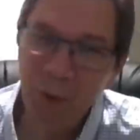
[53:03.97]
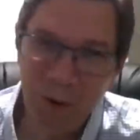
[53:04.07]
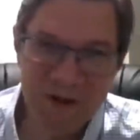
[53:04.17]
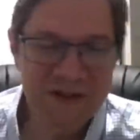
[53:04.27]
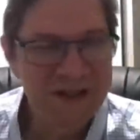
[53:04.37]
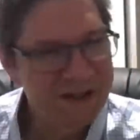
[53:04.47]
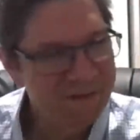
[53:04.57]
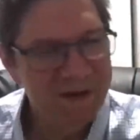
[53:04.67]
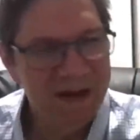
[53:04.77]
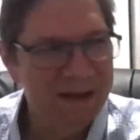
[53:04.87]
course, just
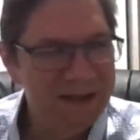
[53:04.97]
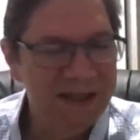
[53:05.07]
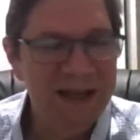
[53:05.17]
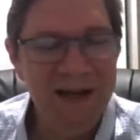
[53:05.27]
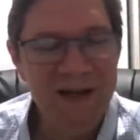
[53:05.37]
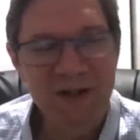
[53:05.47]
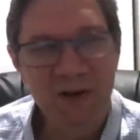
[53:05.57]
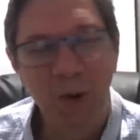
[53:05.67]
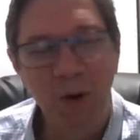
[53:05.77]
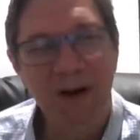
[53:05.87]
uh, to cut it
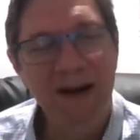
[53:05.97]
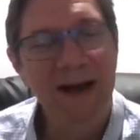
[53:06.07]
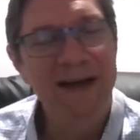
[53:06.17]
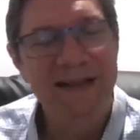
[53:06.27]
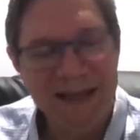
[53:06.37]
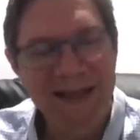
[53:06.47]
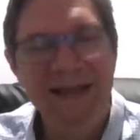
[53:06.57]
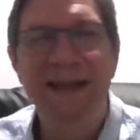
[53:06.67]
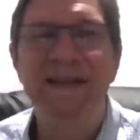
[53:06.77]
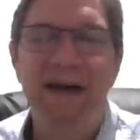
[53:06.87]
short, I
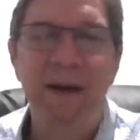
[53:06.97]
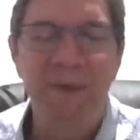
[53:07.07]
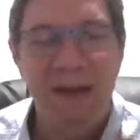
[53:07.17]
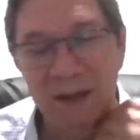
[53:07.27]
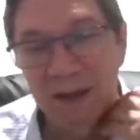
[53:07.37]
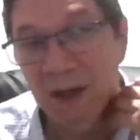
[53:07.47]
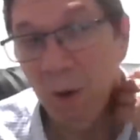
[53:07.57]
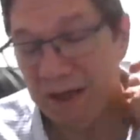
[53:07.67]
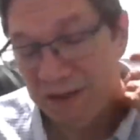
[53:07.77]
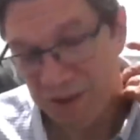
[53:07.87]
did end up
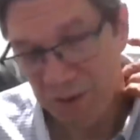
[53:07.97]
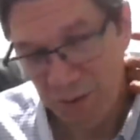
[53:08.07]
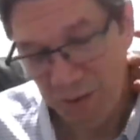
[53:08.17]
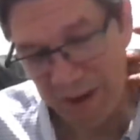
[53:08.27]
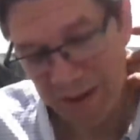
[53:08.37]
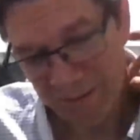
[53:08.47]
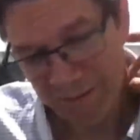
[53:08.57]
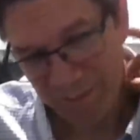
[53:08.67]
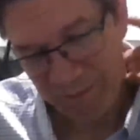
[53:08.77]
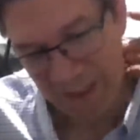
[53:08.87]
going to the
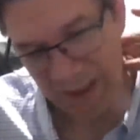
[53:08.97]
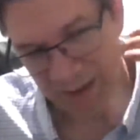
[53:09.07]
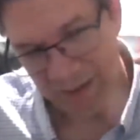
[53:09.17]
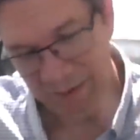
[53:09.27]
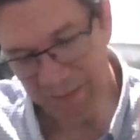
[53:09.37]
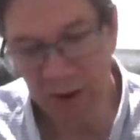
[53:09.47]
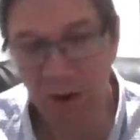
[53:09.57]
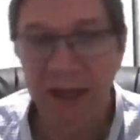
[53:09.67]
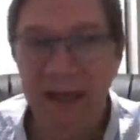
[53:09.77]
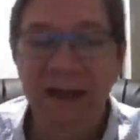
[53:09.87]
uh, the
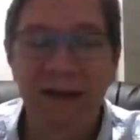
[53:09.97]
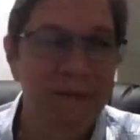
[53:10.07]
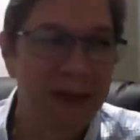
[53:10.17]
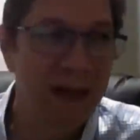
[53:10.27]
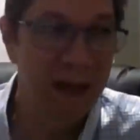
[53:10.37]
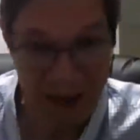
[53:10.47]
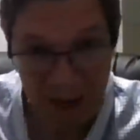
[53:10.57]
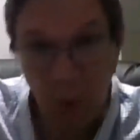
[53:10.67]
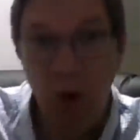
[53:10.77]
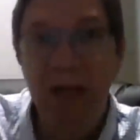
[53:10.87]
clinic th- uh,
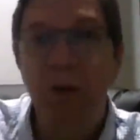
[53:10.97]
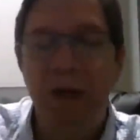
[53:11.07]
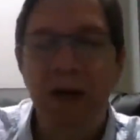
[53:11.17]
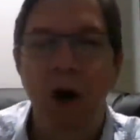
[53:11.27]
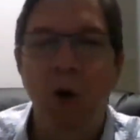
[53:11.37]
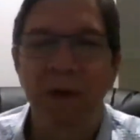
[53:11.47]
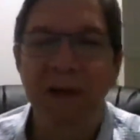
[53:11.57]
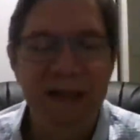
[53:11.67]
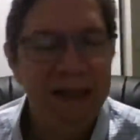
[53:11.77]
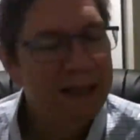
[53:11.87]
that morning when it
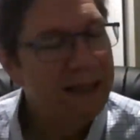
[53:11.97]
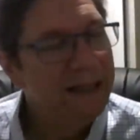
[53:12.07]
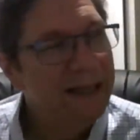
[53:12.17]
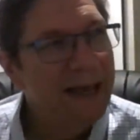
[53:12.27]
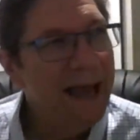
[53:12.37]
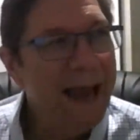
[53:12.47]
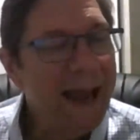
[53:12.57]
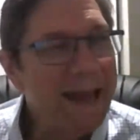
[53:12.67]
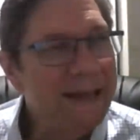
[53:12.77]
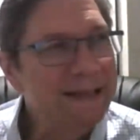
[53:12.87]
opened
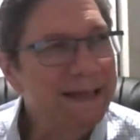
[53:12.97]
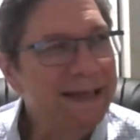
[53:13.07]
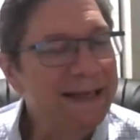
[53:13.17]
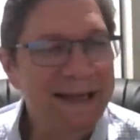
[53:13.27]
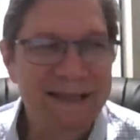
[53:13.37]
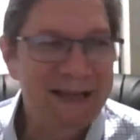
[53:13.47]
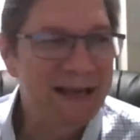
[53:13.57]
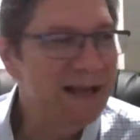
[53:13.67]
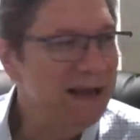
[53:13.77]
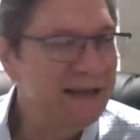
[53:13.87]
and it's
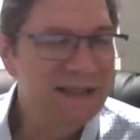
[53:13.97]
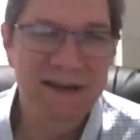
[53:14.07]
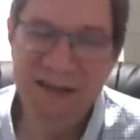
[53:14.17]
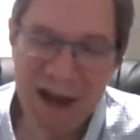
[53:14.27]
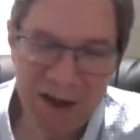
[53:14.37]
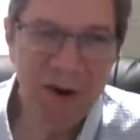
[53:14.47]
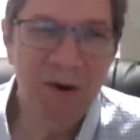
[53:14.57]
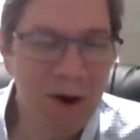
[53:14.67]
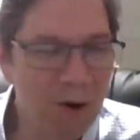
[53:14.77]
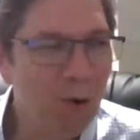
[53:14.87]
it's
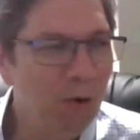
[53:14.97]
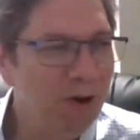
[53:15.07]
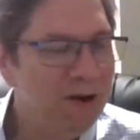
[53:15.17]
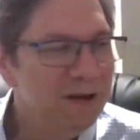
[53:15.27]
another whole